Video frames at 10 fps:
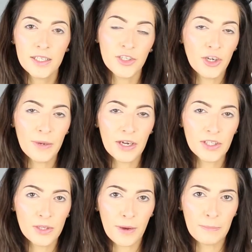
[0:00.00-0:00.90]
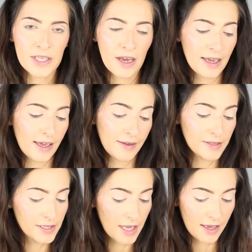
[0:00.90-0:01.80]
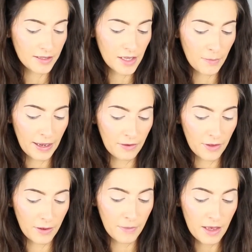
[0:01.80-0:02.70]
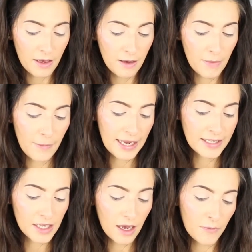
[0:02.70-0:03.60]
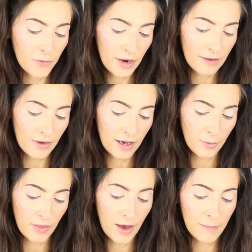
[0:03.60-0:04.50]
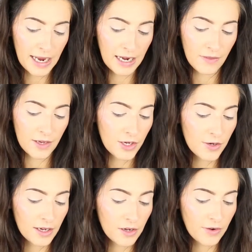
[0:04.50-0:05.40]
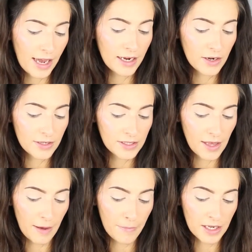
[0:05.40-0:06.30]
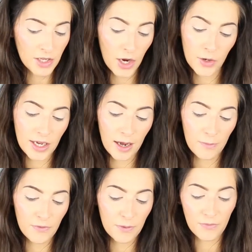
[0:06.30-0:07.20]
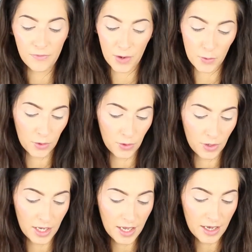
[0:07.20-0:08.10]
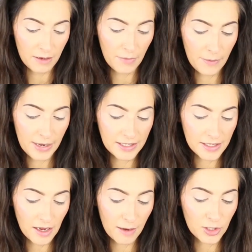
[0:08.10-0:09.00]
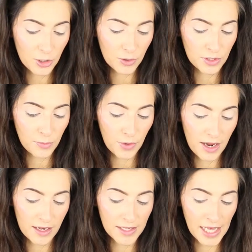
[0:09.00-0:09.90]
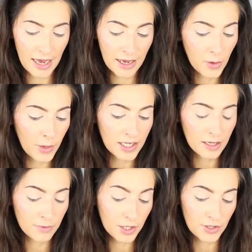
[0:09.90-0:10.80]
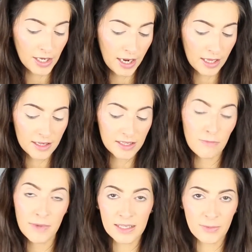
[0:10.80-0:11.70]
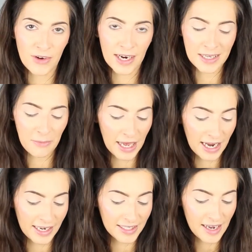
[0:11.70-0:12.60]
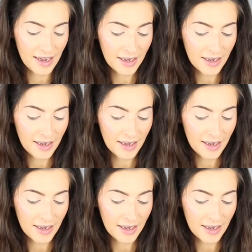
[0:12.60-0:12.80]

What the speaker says: So jumping onto the website, it says about them, mermaids are forever. With our palette that you can create looks that must only come from folklore. The mermaids come ashore to bring us their aquatic beauty in this mesmerising palette.